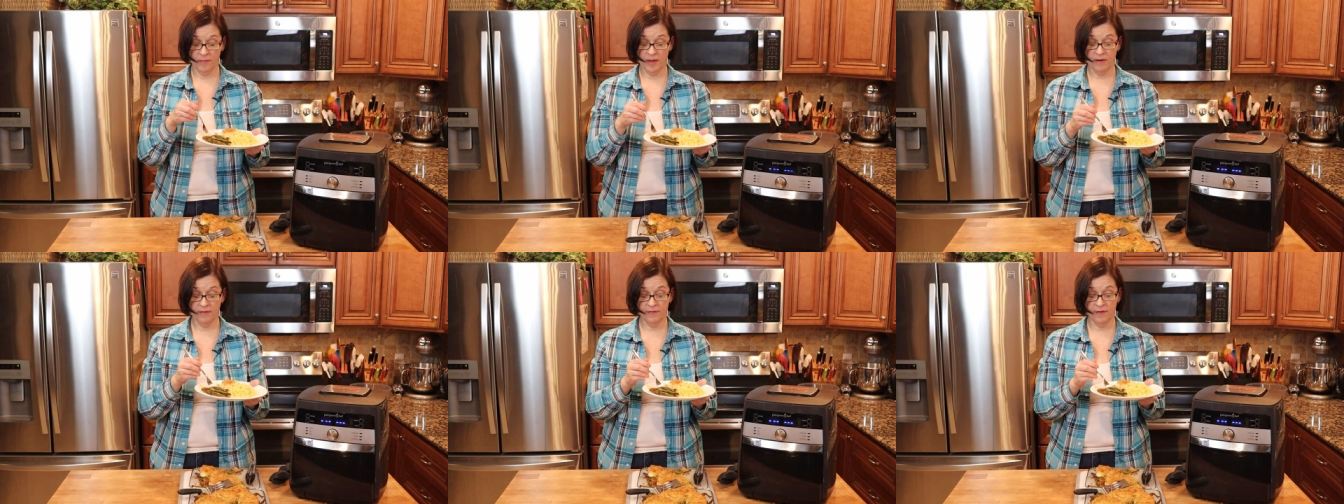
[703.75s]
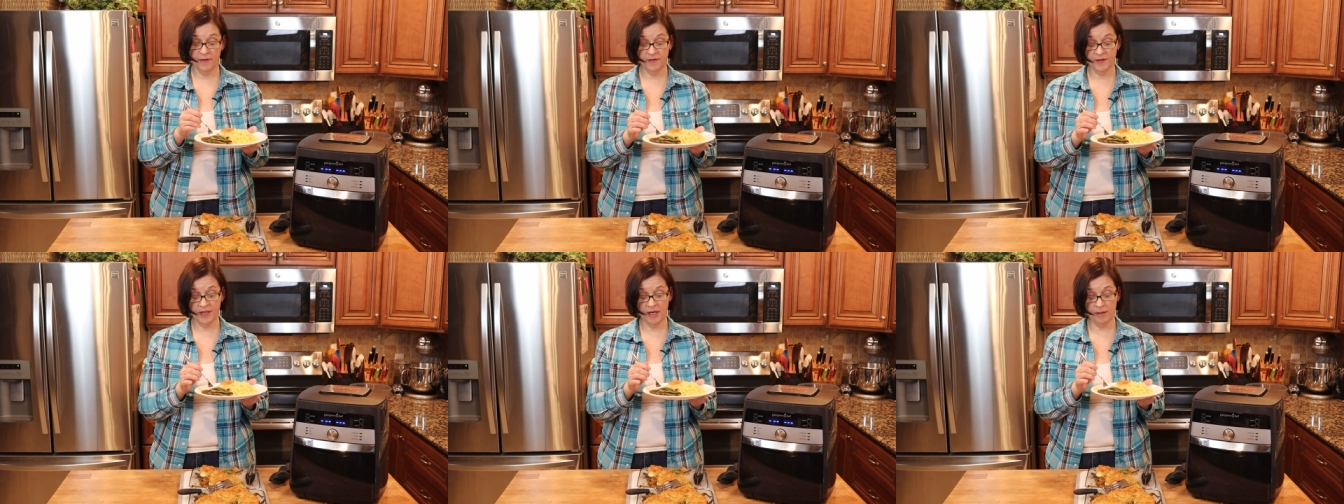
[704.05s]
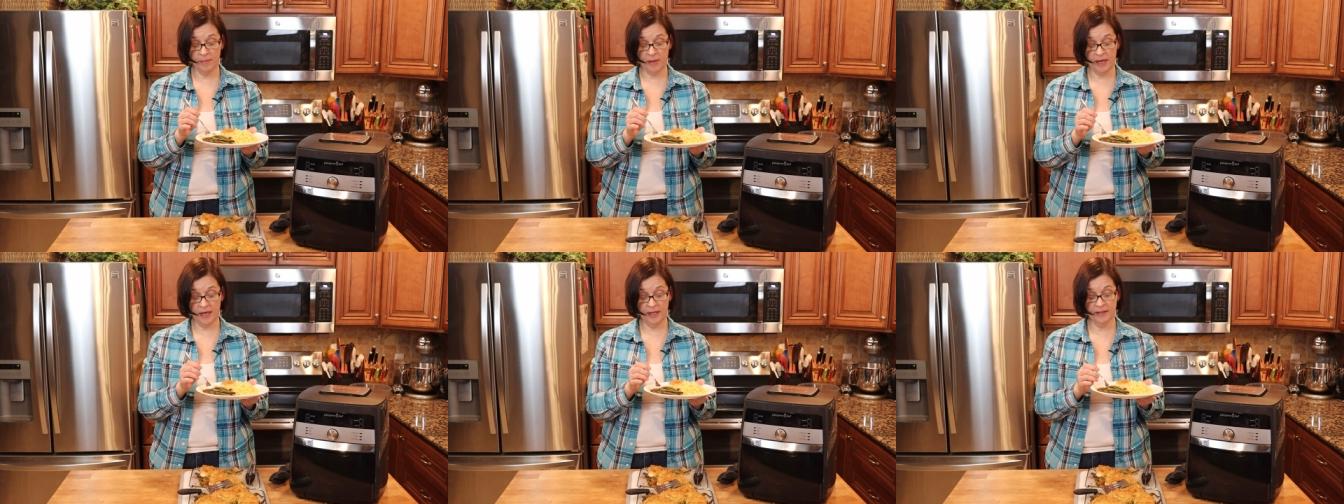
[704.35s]
in
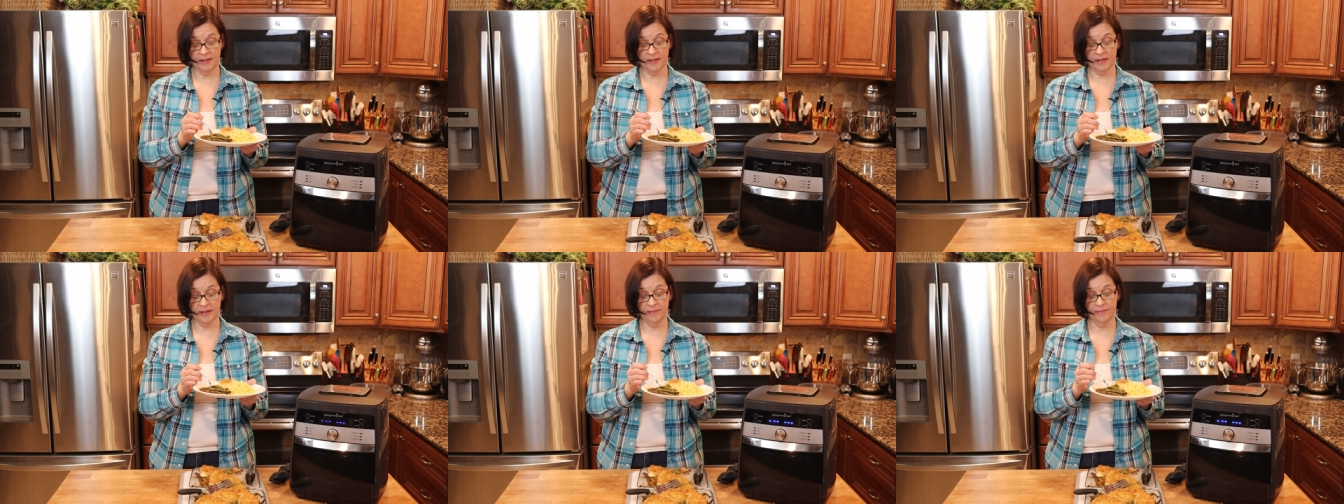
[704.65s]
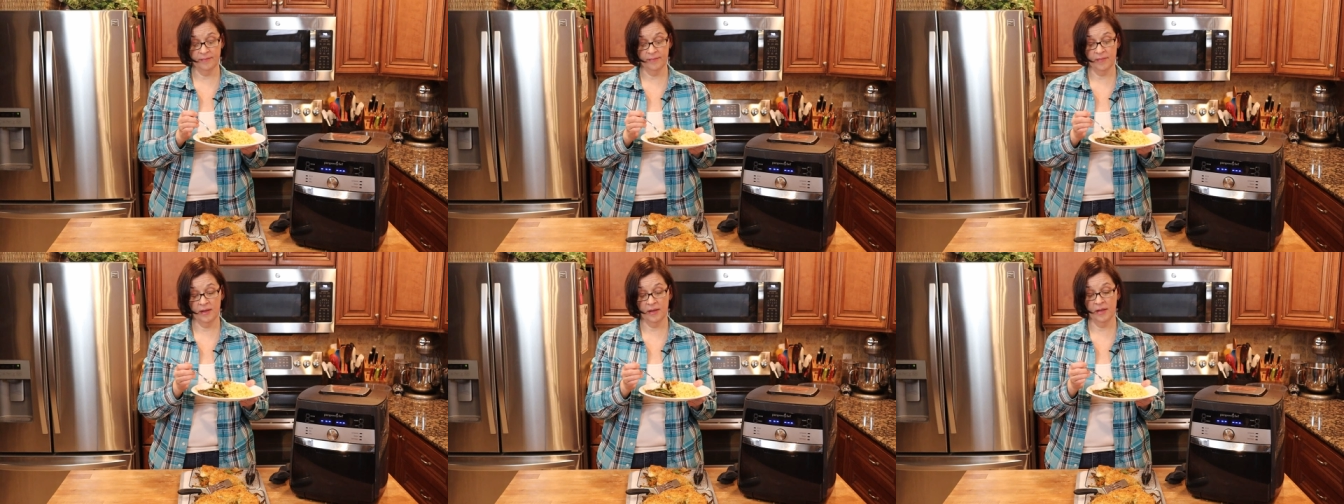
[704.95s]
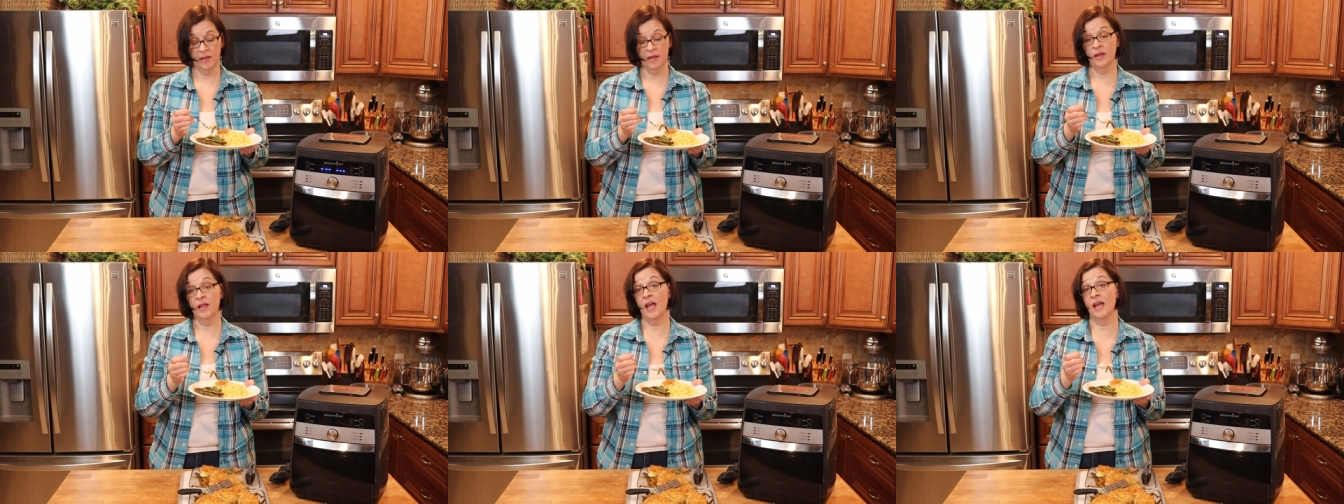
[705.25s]
15 minutes,
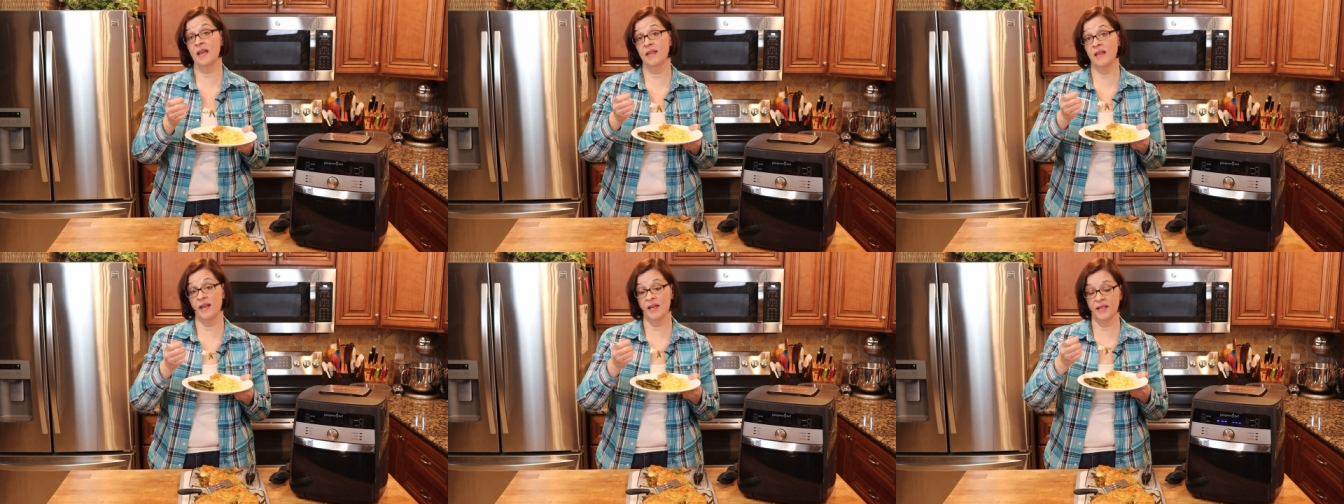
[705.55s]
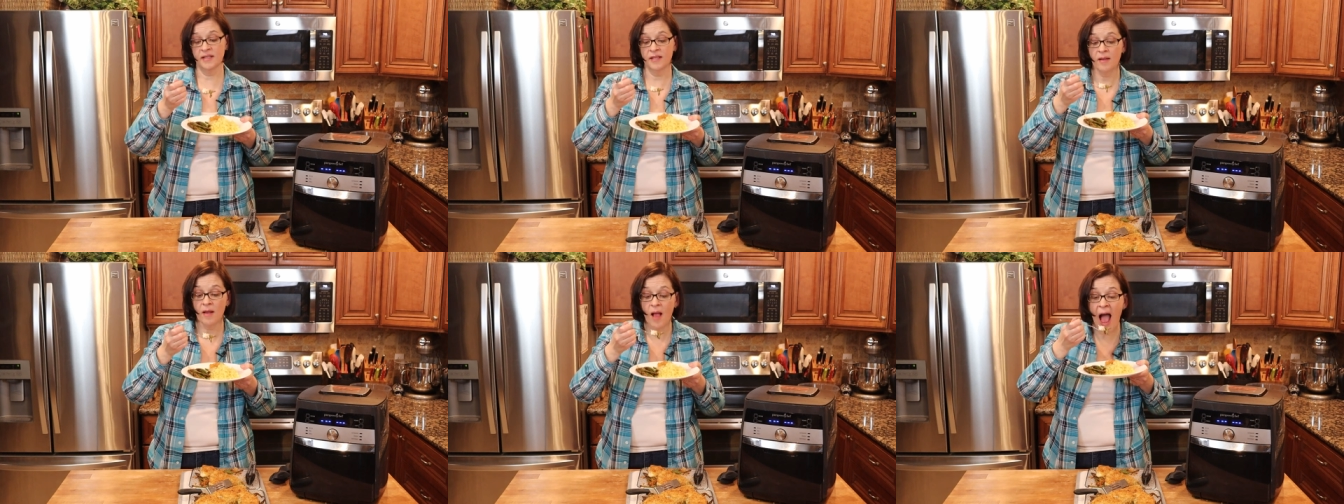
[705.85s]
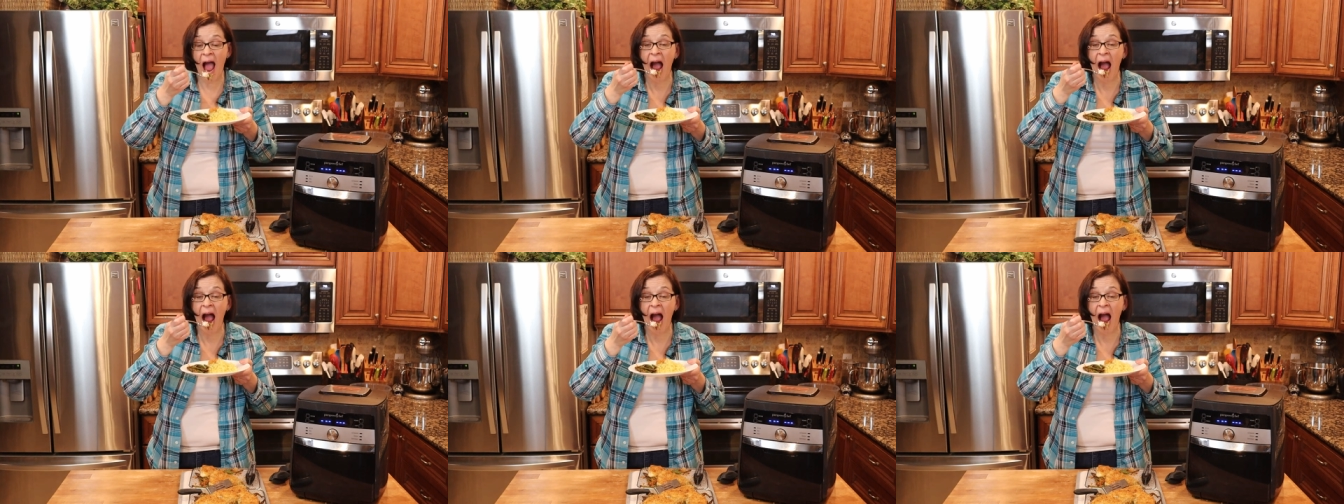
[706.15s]
like this.